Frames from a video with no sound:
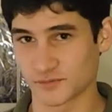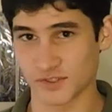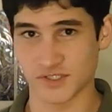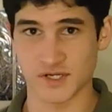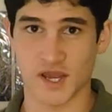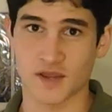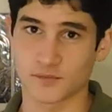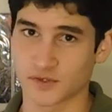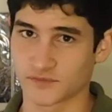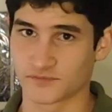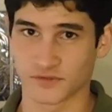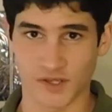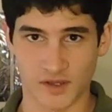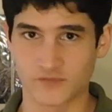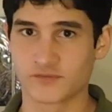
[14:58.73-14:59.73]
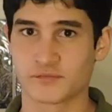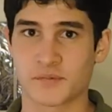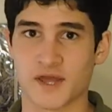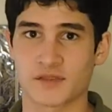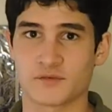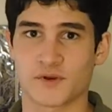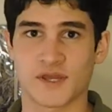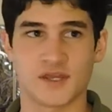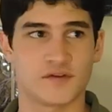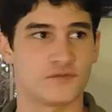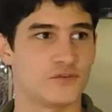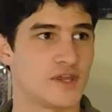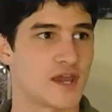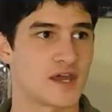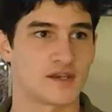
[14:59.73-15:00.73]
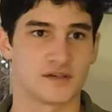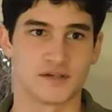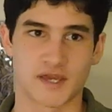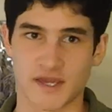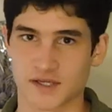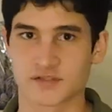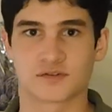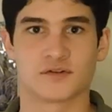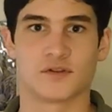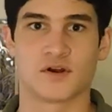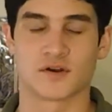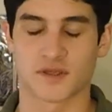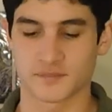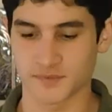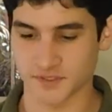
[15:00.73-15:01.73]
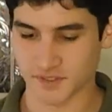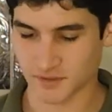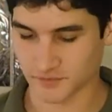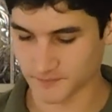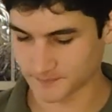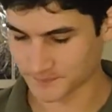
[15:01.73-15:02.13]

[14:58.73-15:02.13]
which I would have loved, by the way, if we had an extra long episode.